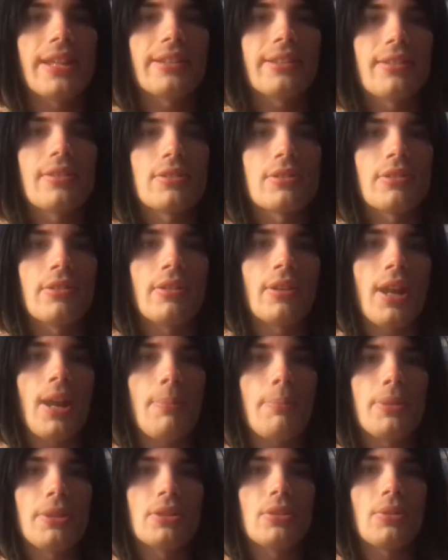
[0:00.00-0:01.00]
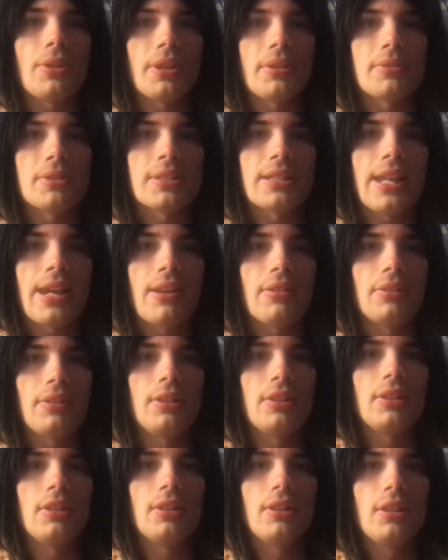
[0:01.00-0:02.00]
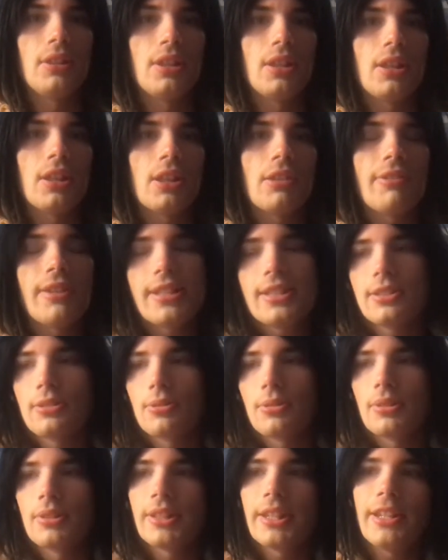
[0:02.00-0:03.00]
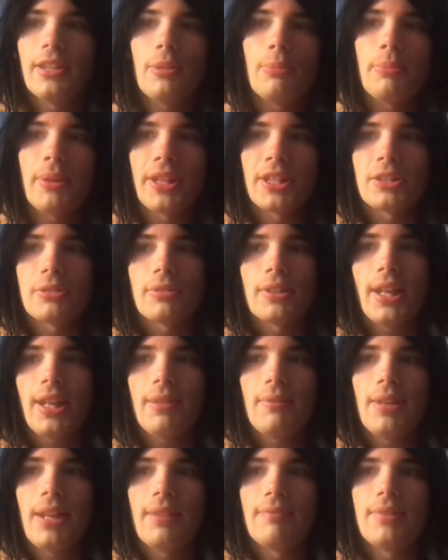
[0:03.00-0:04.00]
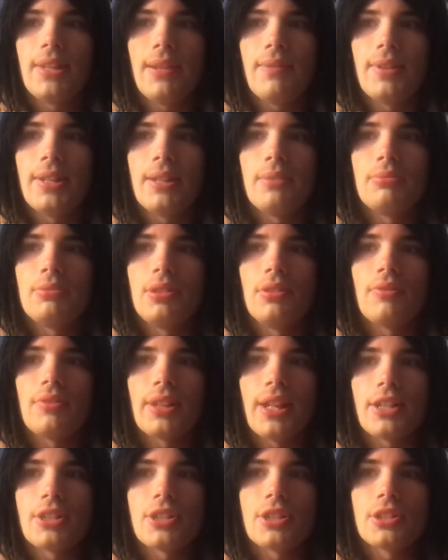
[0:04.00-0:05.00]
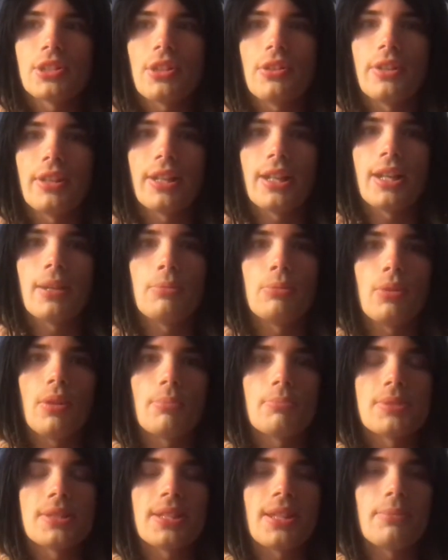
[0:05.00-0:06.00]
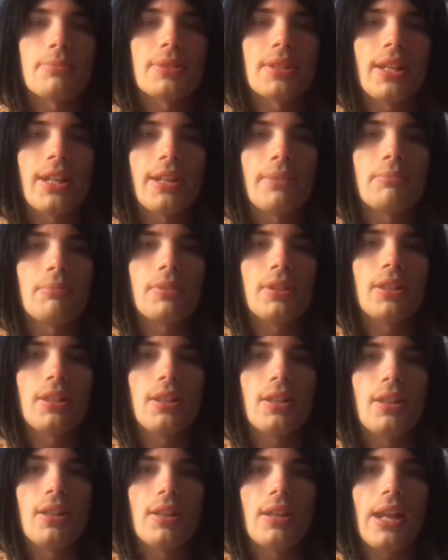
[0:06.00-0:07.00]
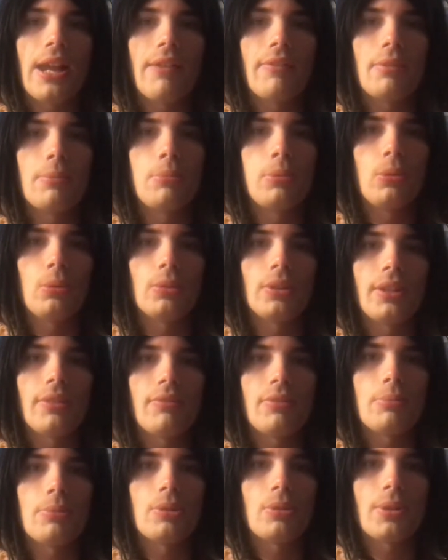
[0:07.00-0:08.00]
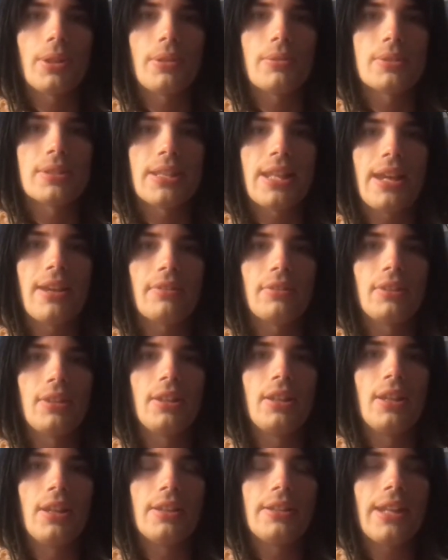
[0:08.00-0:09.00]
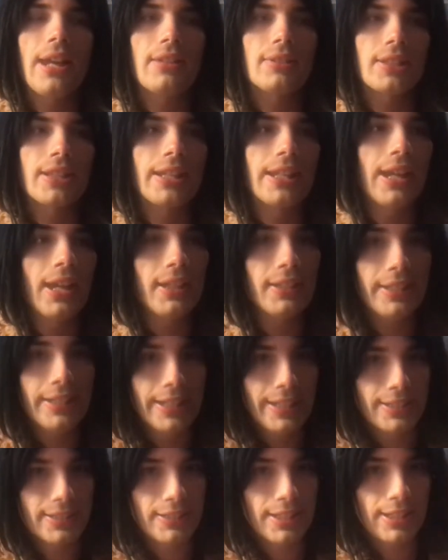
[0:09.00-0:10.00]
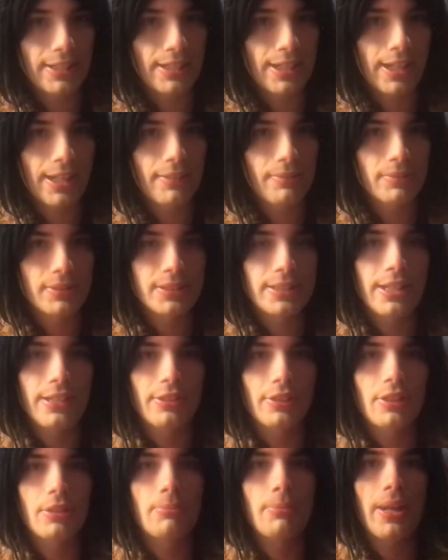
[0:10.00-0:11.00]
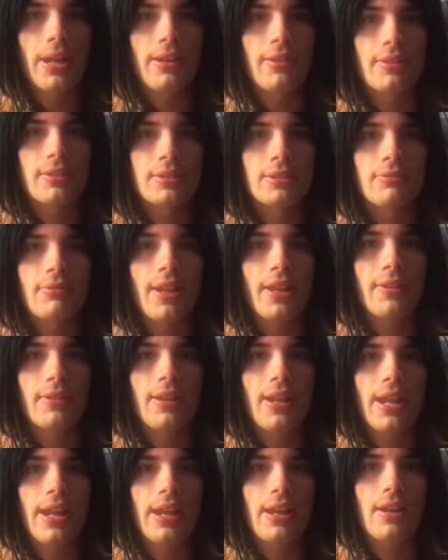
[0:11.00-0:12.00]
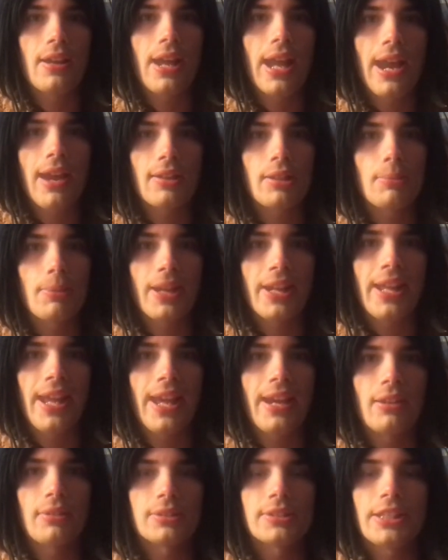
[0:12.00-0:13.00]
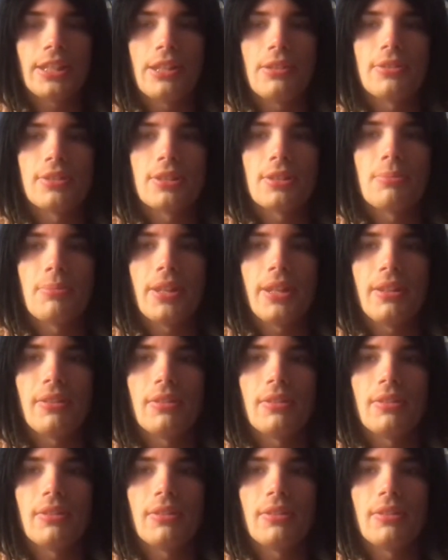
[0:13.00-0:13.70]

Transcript: Clairsville up in Doylestown, crystal clear picture. And I even have DVD proof, and I should show you a couple of them sometime. I would pull in from Doylestown. Now, the gully antenna I was telling you about is right out of my house. It used to be.